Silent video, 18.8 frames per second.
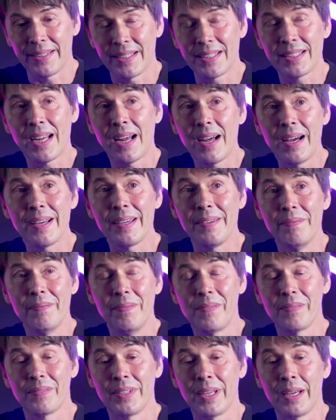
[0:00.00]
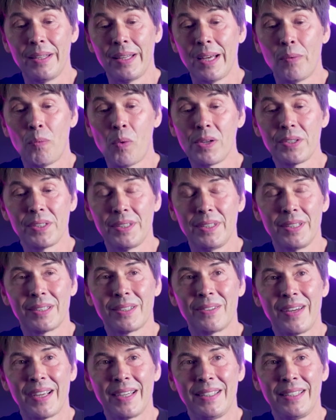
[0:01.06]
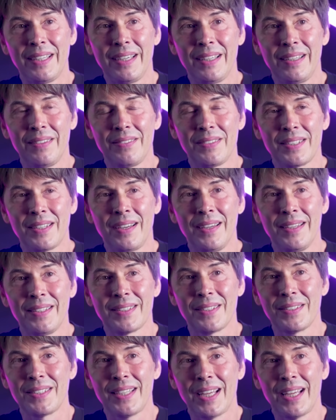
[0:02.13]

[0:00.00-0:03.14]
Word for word: at the time, there, there wasn't a great deal of science on